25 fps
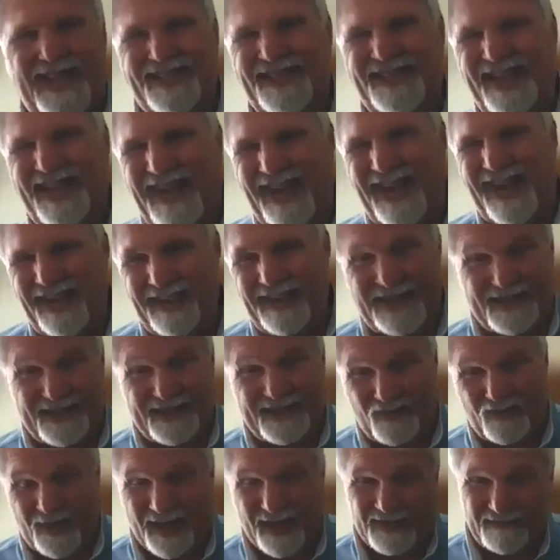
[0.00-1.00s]
that's
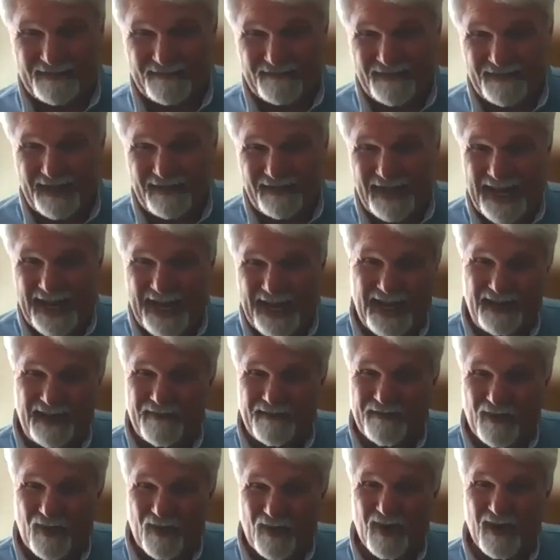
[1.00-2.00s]
what,
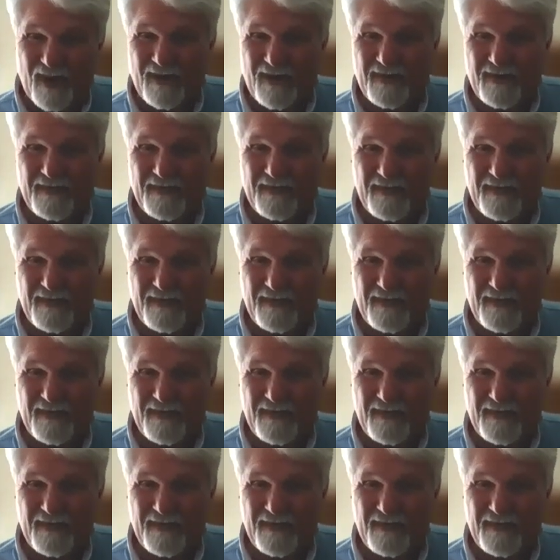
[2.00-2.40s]
84%